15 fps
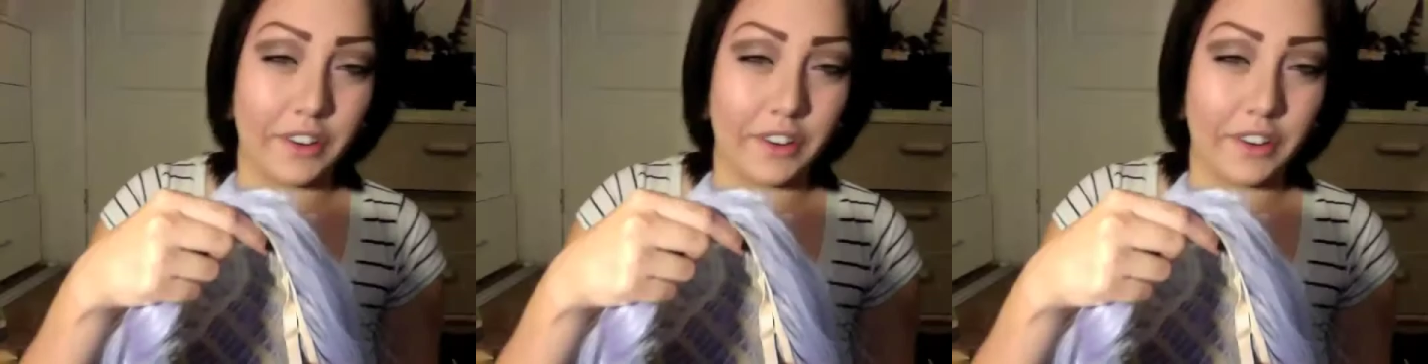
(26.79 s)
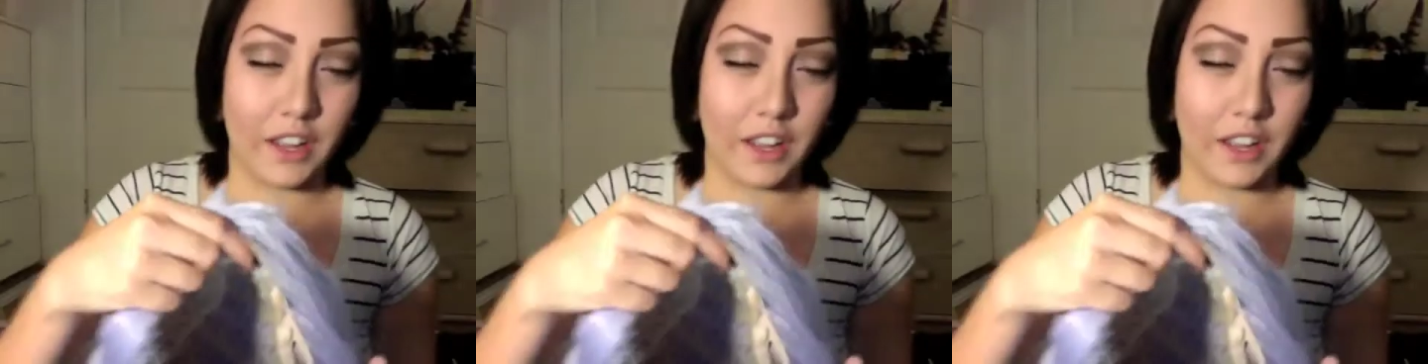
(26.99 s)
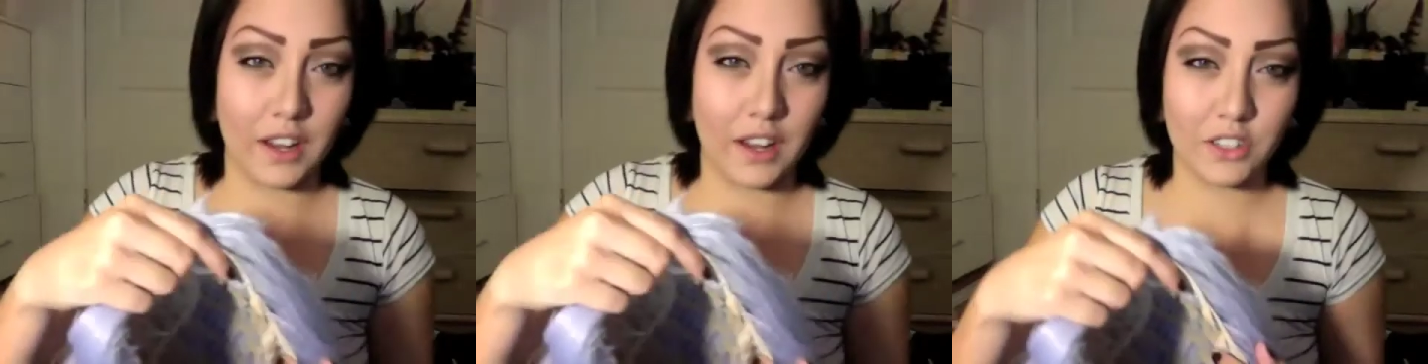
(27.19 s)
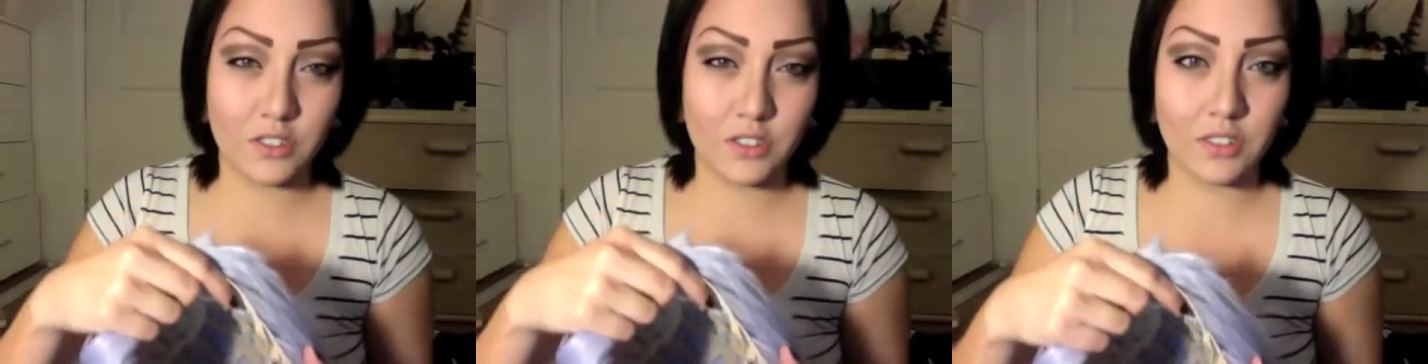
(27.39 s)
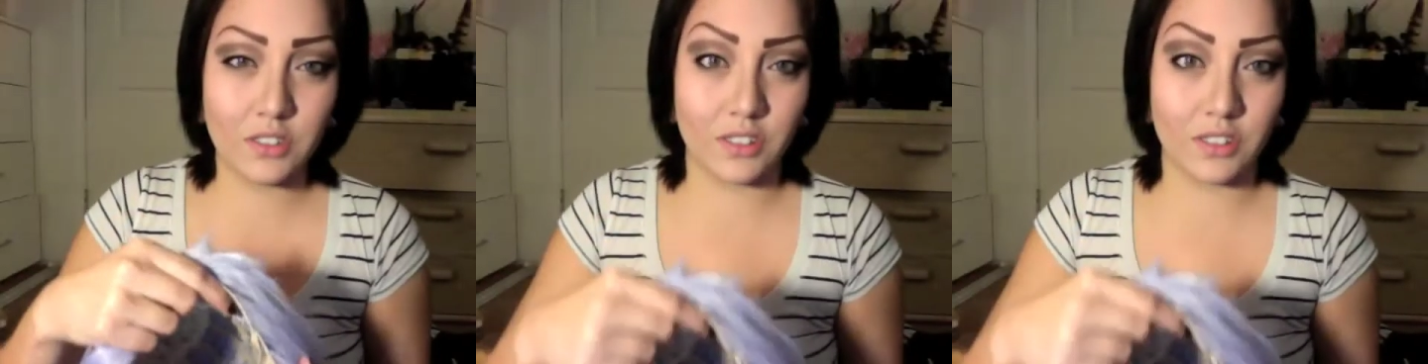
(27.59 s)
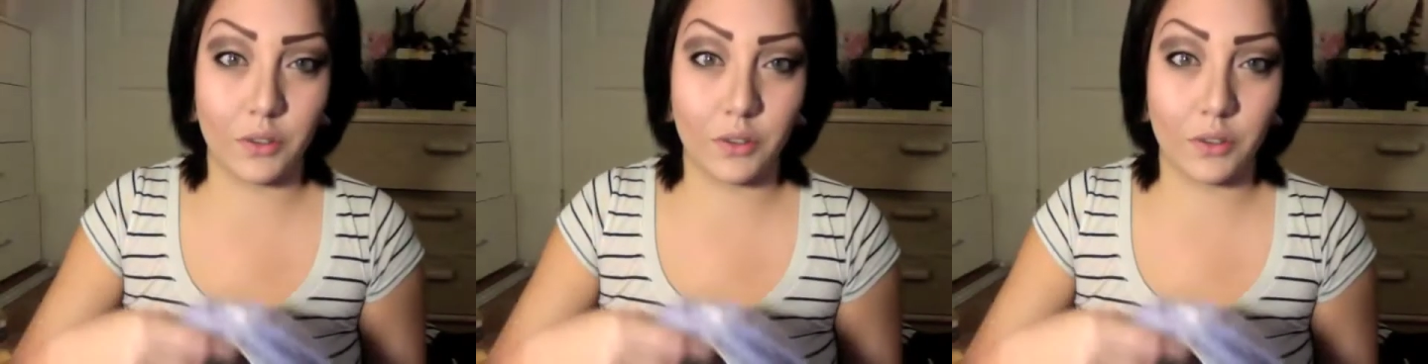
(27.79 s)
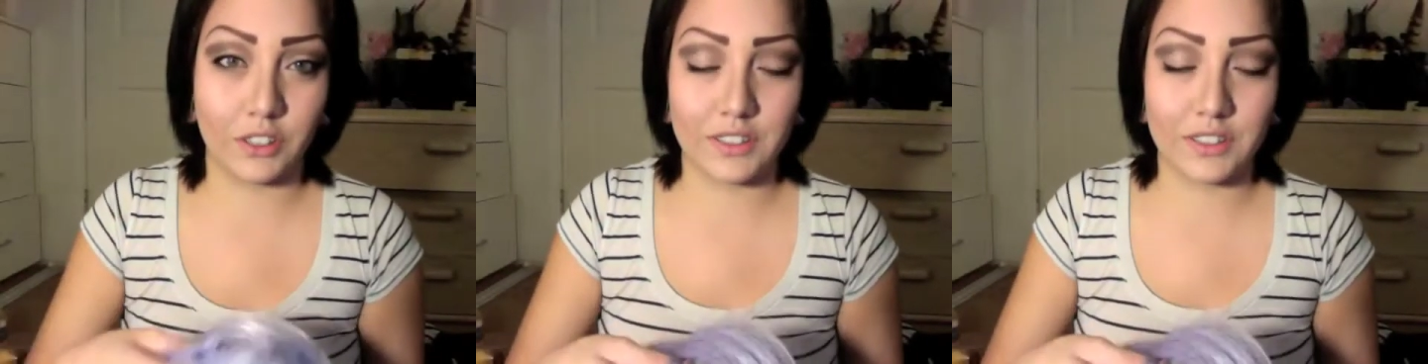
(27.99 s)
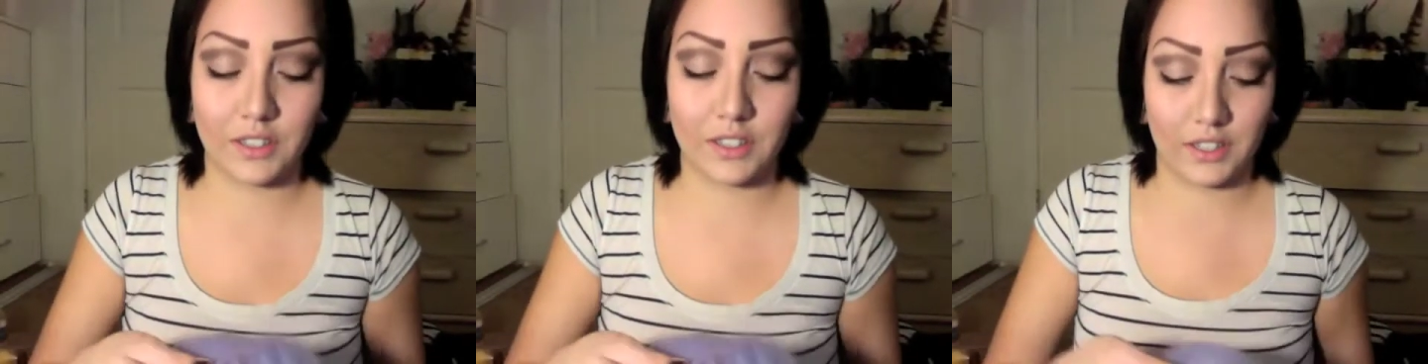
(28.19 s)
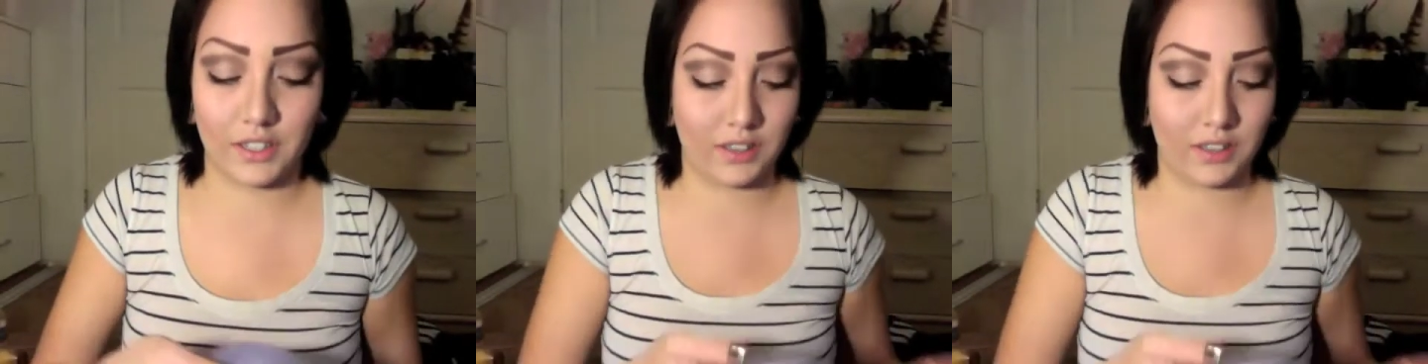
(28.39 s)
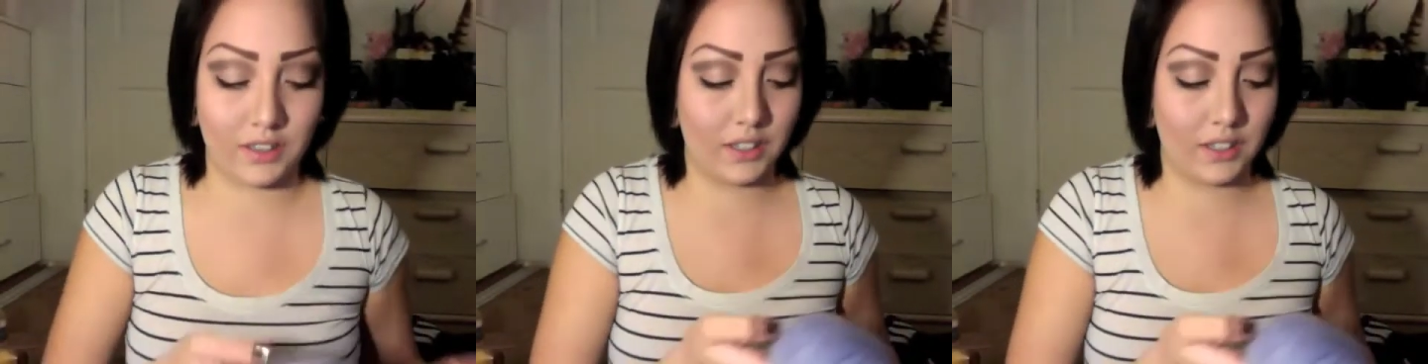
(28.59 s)
your head. I usually don't hook it to
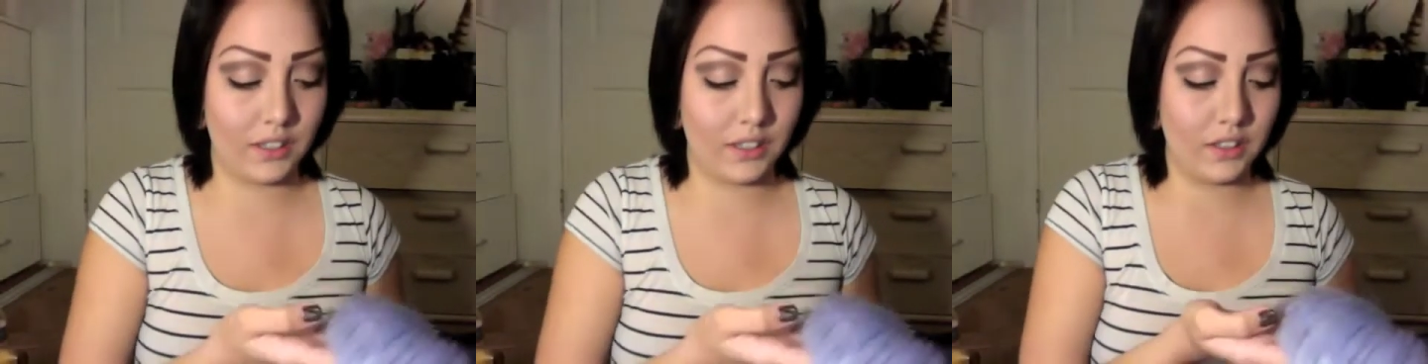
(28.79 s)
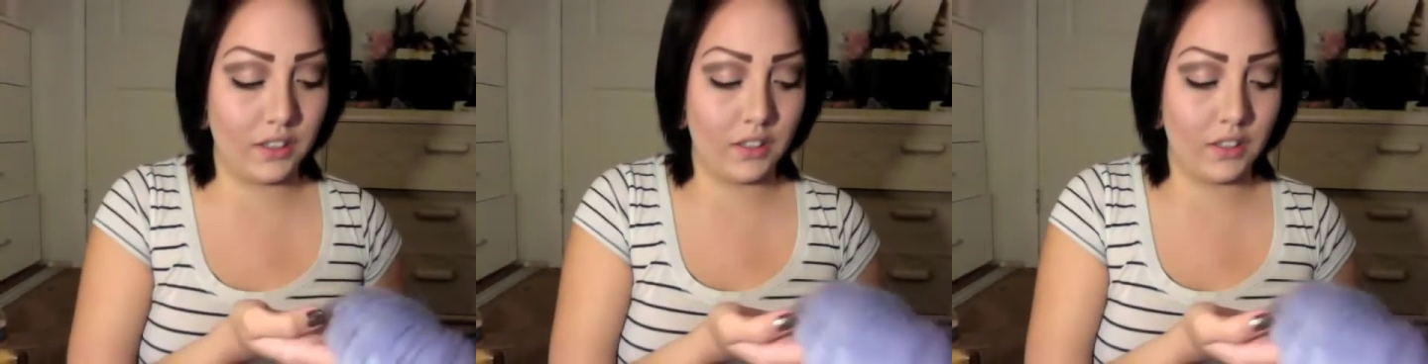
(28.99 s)
anything.